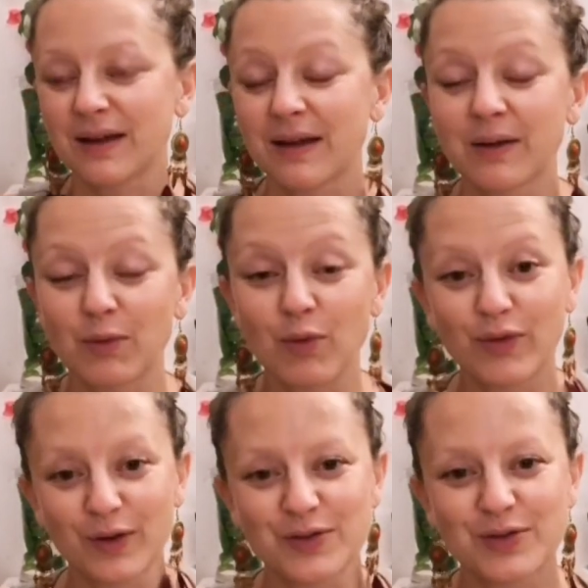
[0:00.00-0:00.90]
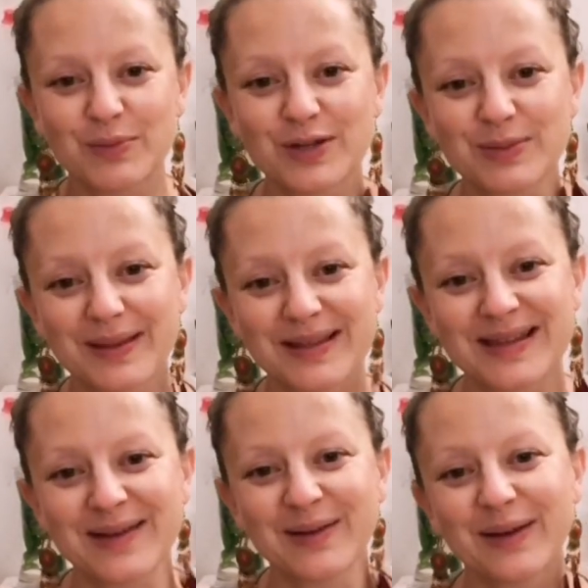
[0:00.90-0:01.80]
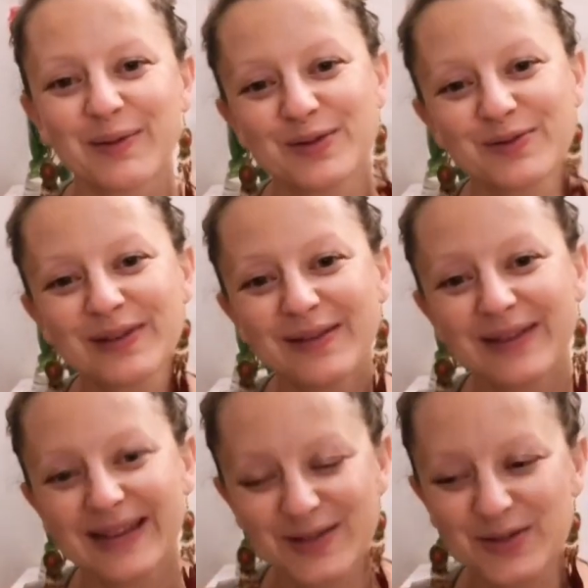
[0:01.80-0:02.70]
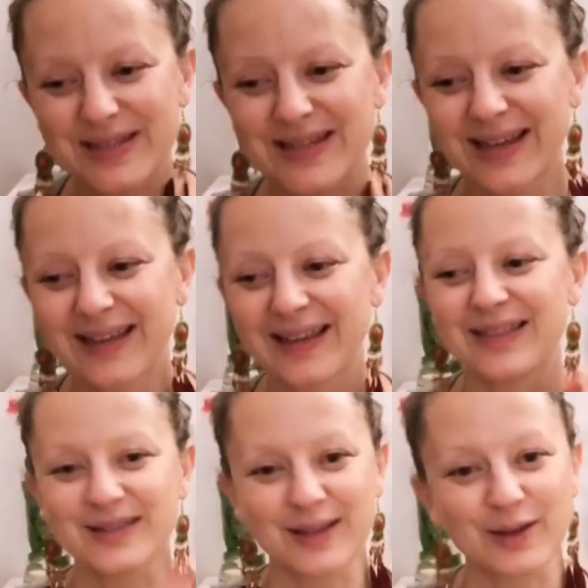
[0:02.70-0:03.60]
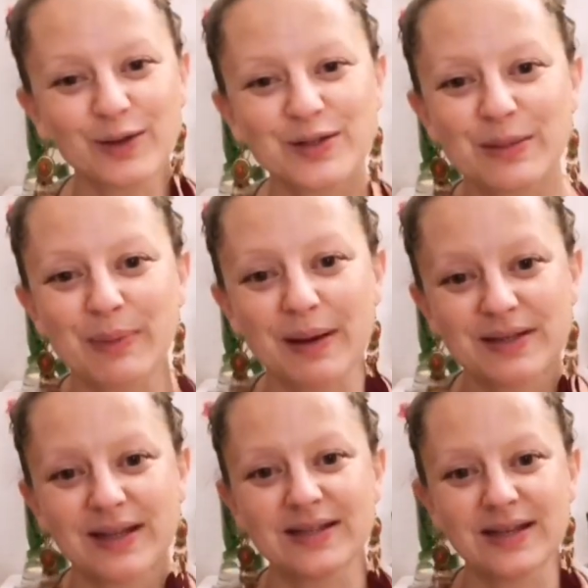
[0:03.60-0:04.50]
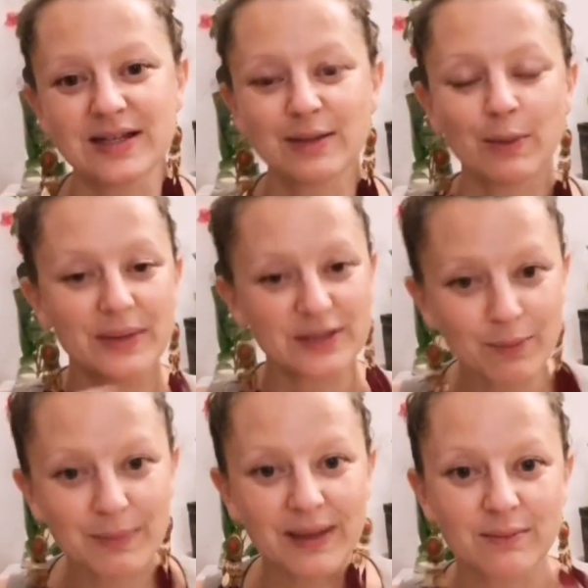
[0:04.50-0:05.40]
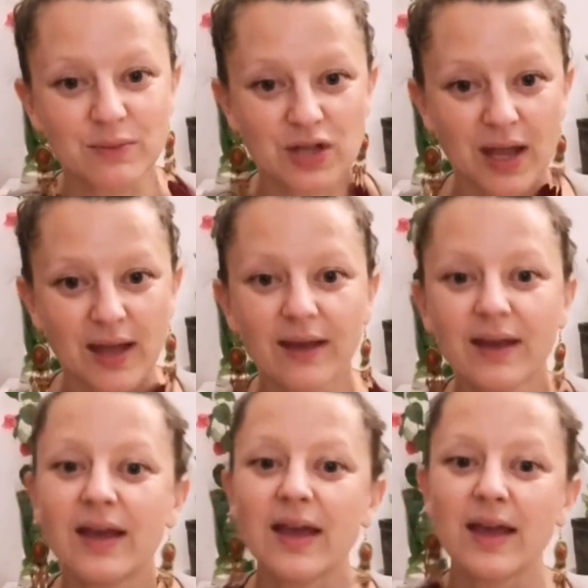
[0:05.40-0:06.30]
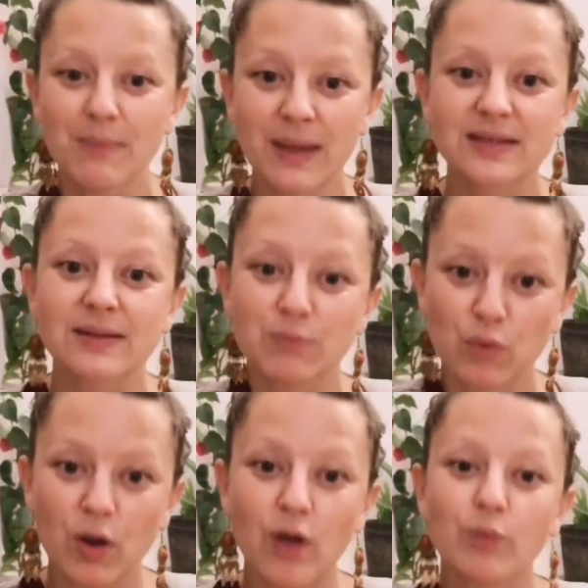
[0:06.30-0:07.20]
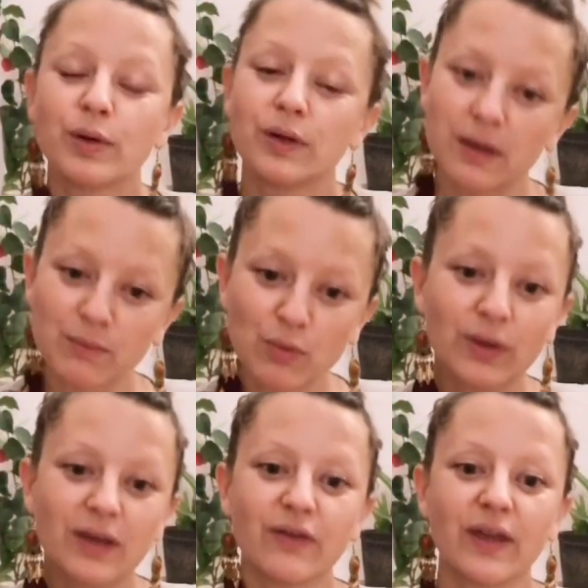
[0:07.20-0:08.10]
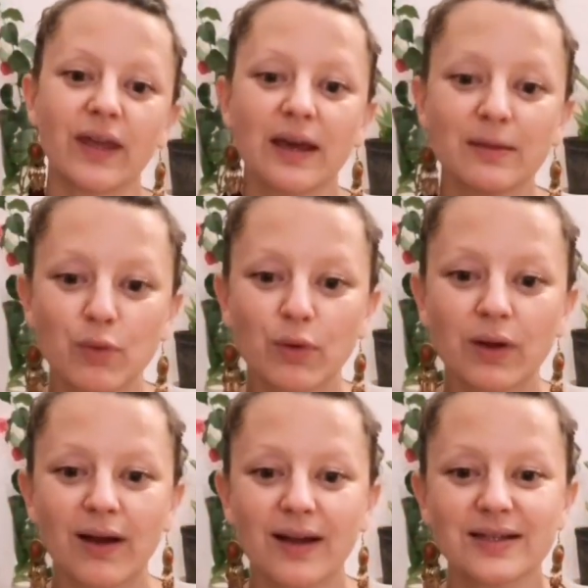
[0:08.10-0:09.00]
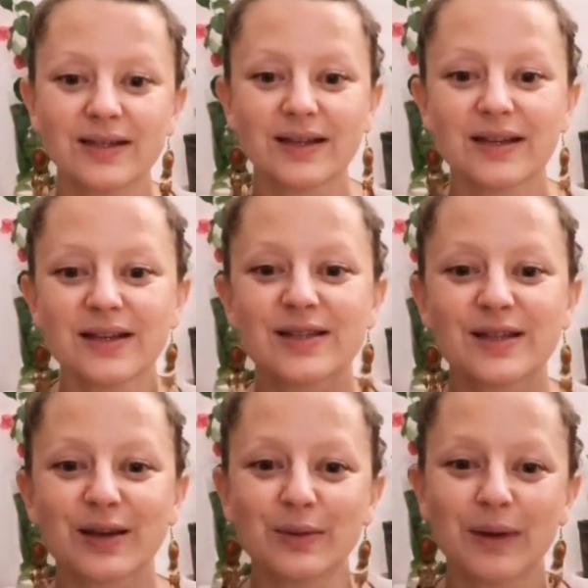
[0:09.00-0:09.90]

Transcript: going to waffle on too much about this now, what's really, really interesting in the psychology about it is actually when we don't make them share, it makes them more open and more giving and more kind. So